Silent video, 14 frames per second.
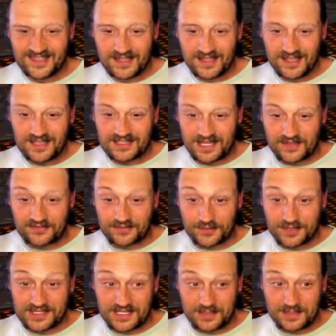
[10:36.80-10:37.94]
Just kind of threw
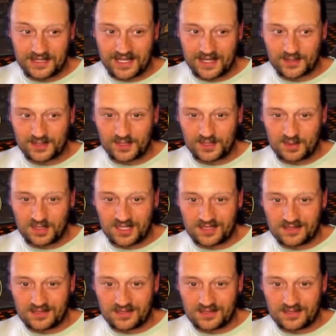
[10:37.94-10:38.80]
this team together a little bit.